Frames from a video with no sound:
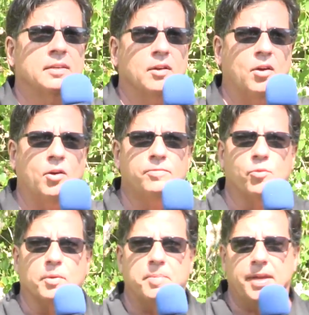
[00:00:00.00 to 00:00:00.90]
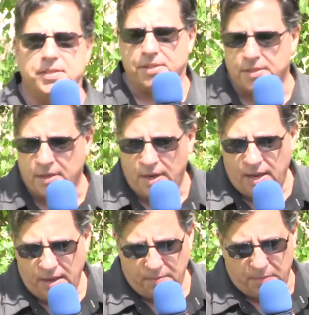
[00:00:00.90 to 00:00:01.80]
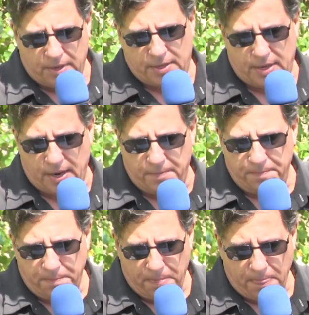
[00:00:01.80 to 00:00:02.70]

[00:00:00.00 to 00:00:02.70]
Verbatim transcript: all four bases. But Jim